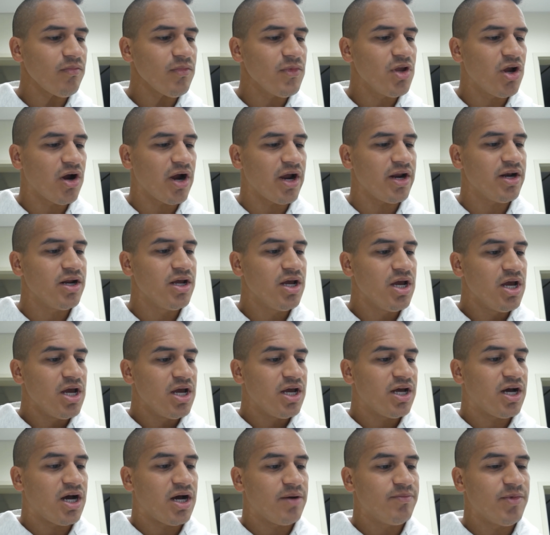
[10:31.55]
All right.
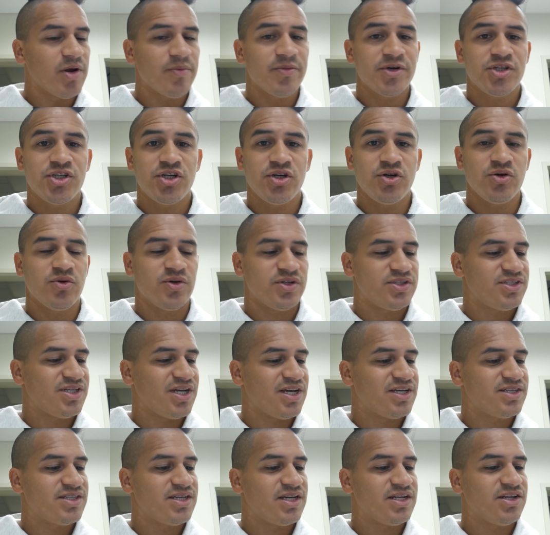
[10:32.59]
Number 2, it
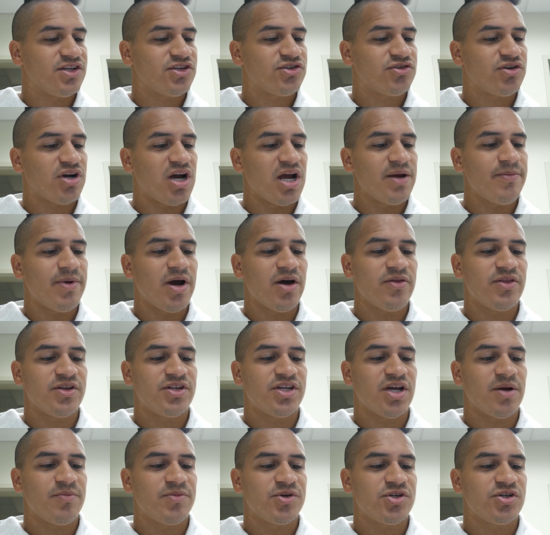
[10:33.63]
says, describe how the
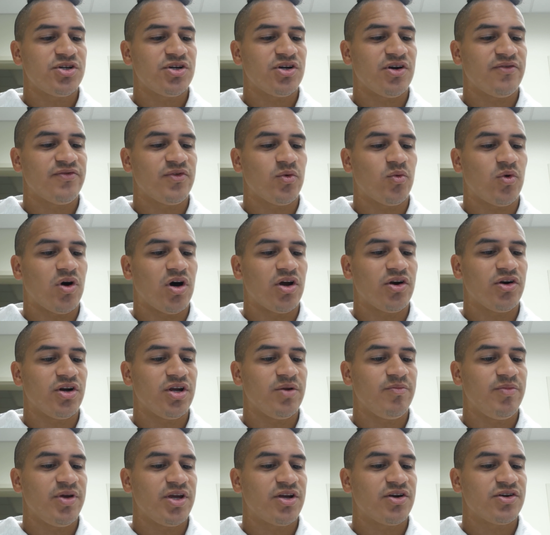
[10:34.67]
temperature of the water
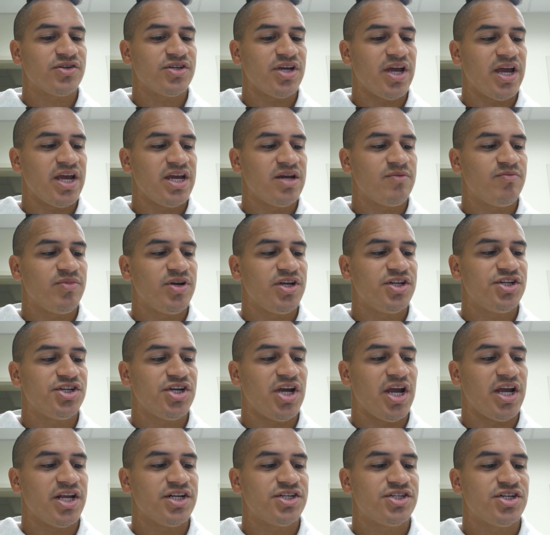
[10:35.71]
in beakers A and B
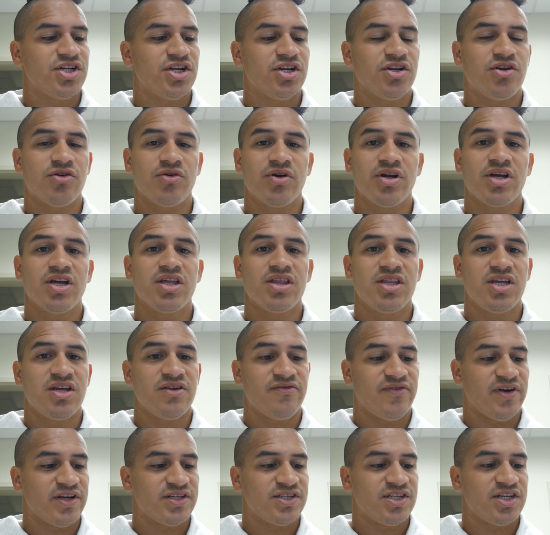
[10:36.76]
changed during the
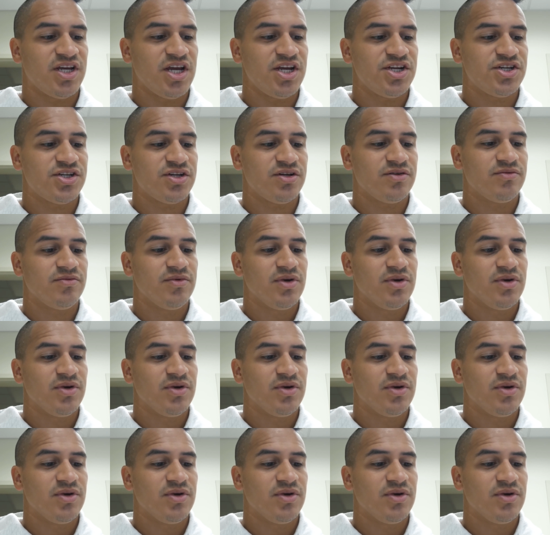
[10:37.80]
investigation.